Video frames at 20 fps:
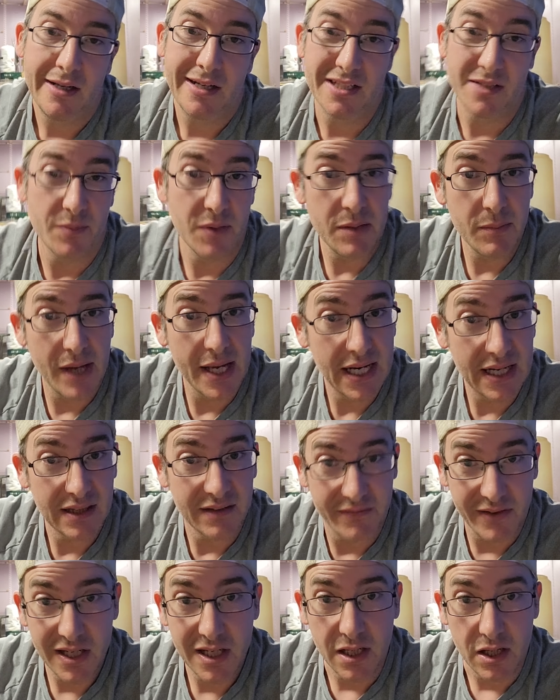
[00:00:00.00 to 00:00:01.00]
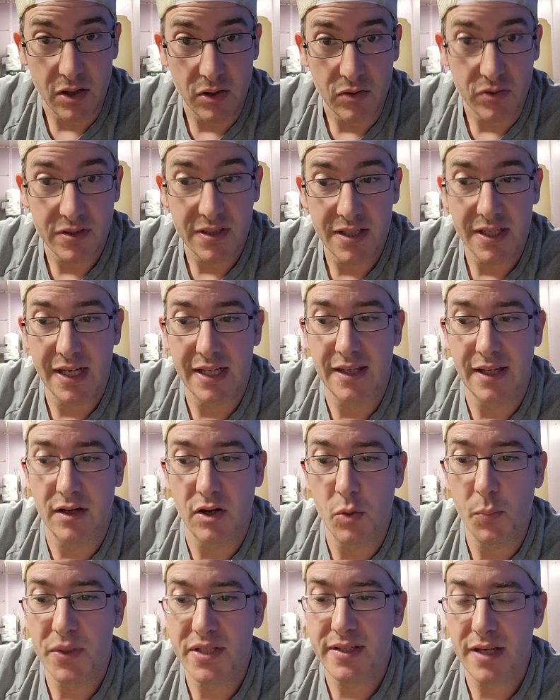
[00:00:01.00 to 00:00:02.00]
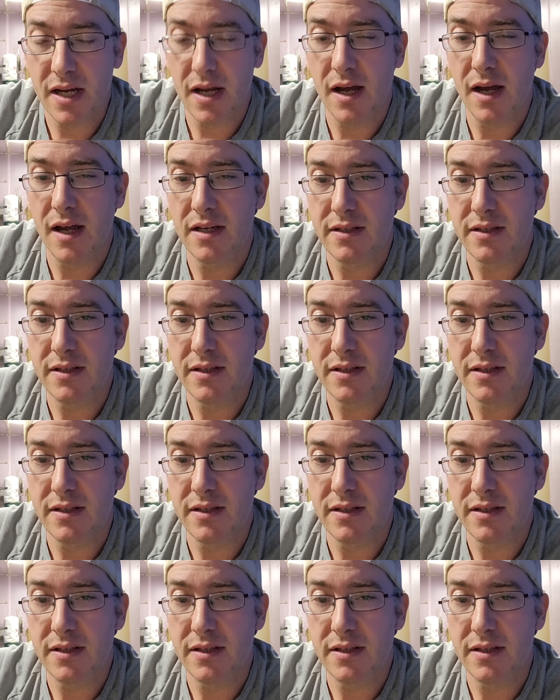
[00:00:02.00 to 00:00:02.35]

It's me making the videos, and then Opus AI